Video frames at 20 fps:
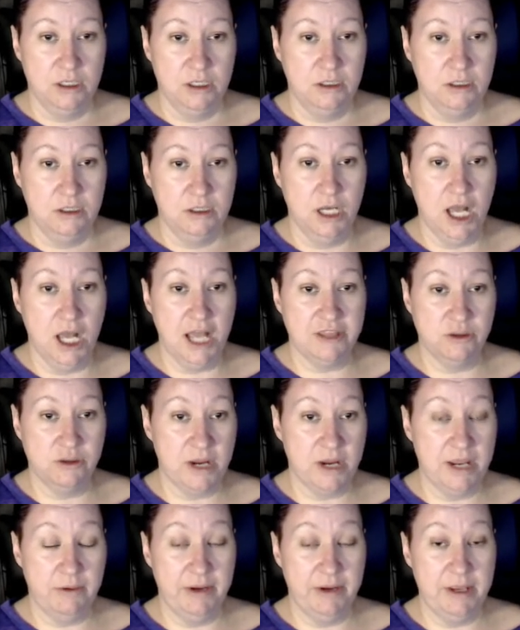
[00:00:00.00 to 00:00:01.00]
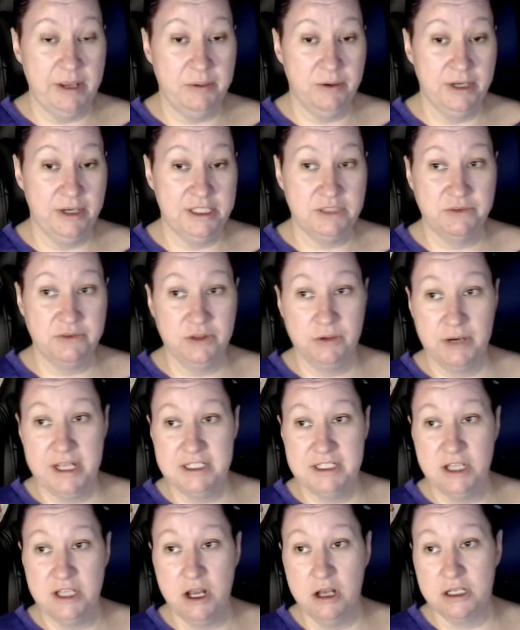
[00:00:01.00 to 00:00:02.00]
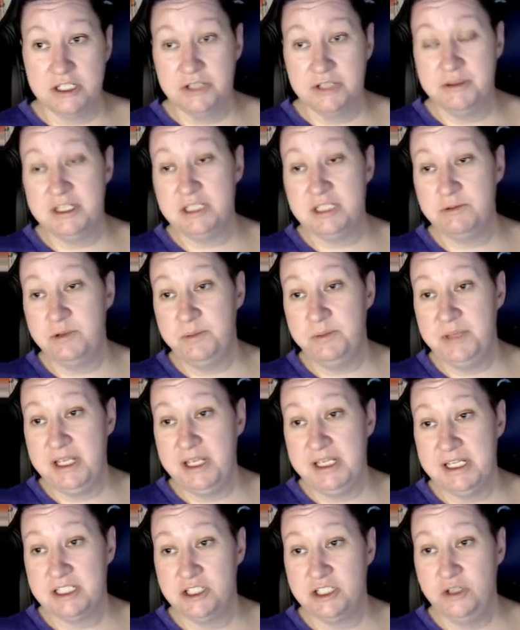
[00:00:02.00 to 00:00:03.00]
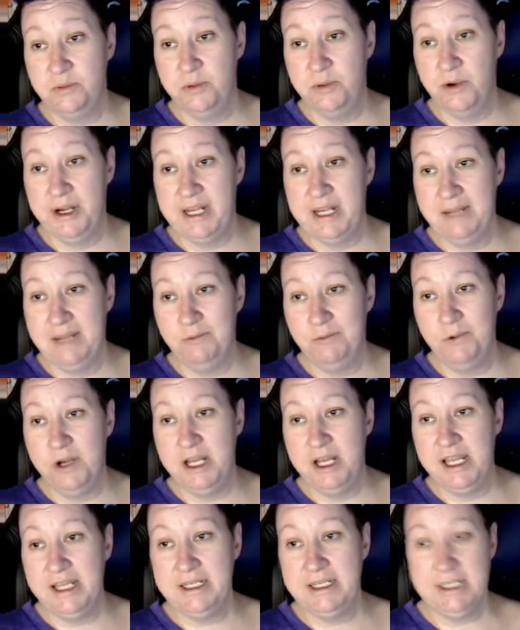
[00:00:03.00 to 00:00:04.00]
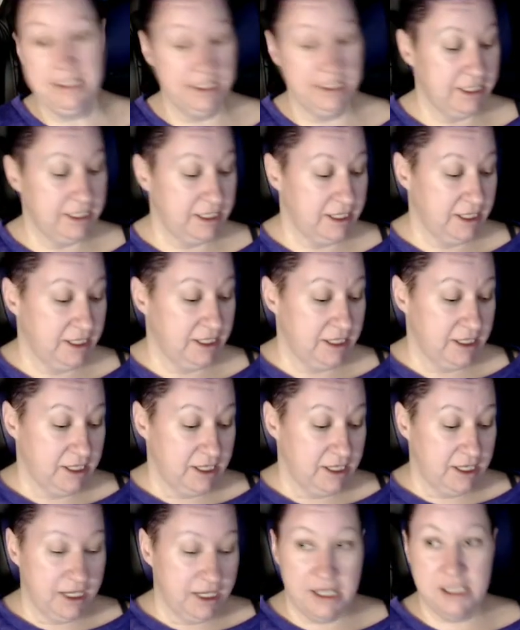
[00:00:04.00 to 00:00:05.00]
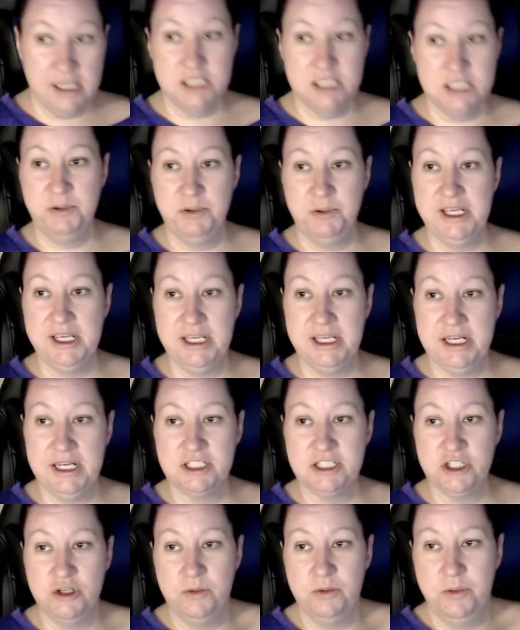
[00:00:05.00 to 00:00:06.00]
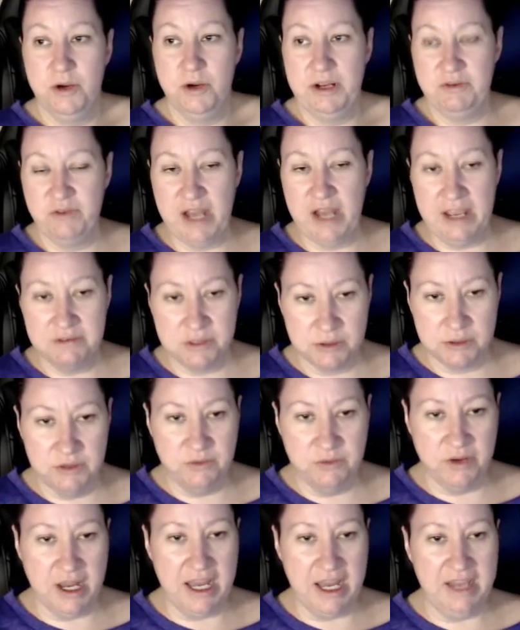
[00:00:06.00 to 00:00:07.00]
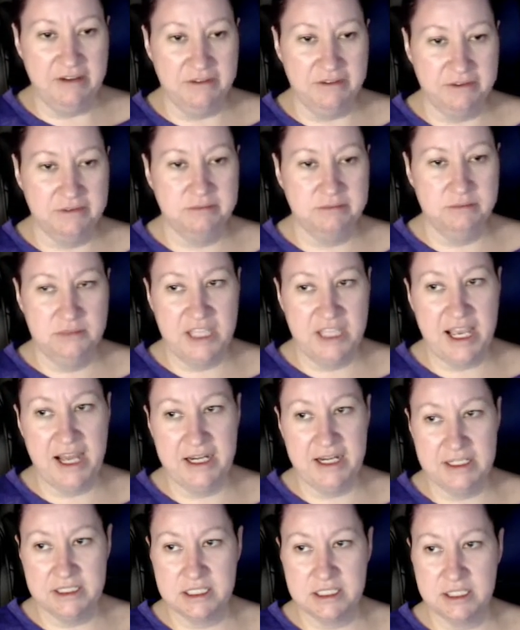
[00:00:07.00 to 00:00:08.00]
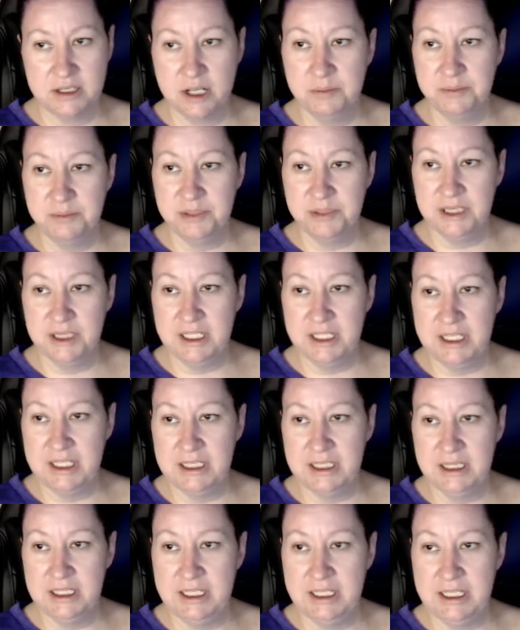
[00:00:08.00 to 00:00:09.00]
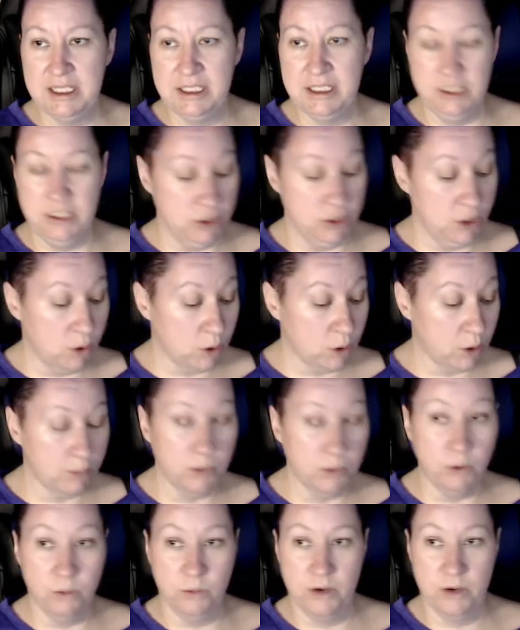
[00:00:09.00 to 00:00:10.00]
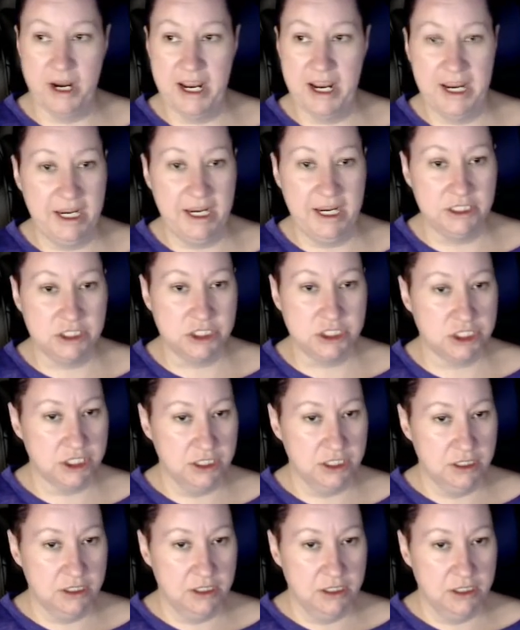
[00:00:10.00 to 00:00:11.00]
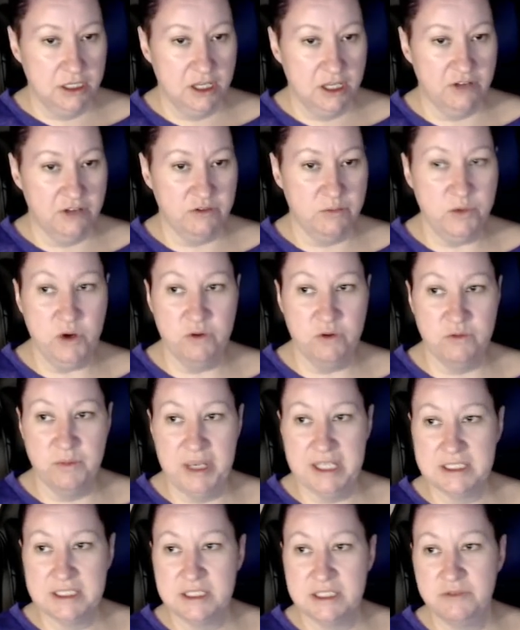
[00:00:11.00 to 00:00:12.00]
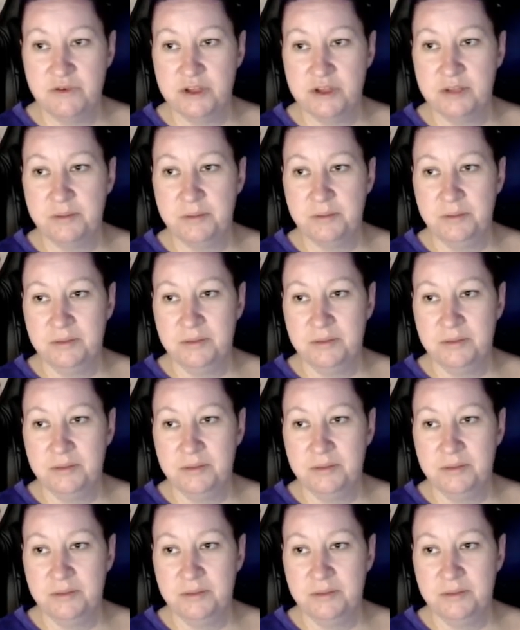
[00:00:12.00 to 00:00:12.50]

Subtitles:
Not the right waypoints for the right dog. So this one being at 2.81 and us putting it at 2.535, that is a completely normal range of movement for the